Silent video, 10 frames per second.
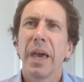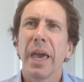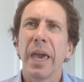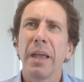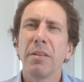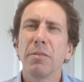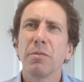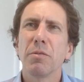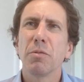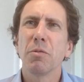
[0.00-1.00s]
and
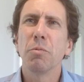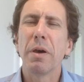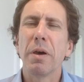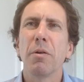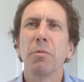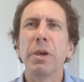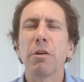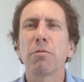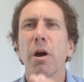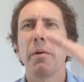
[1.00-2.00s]
whether we
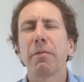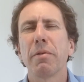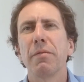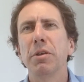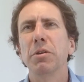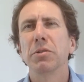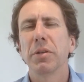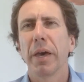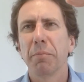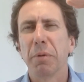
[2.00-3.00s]
grow our
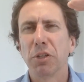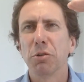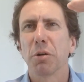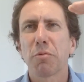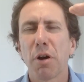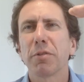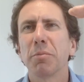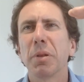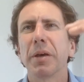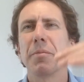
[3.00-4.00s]
revenues but do it
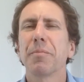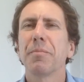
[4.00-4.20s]
profitably.